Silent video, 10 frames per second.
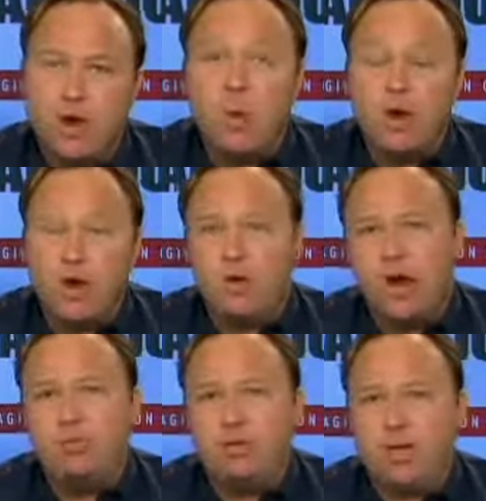And what did Newt
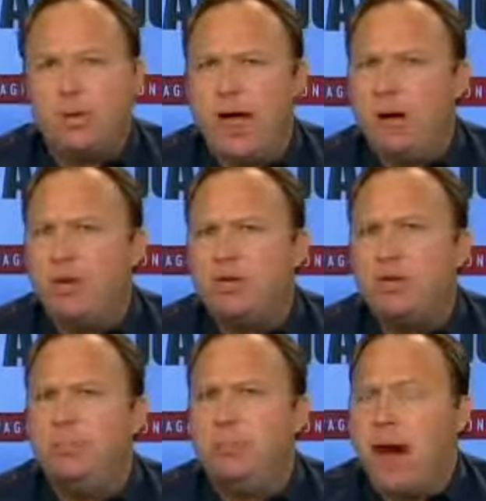Gingrich say? Well, we
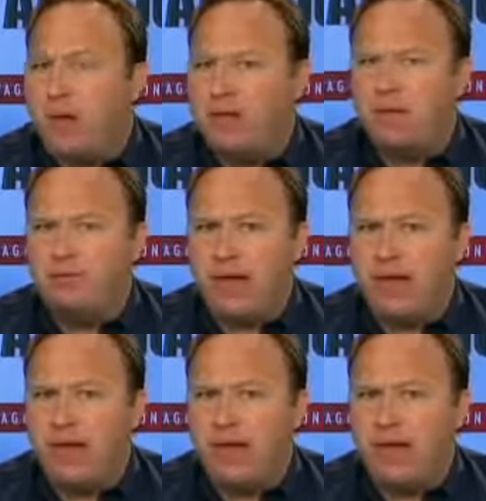shouldn't abolish the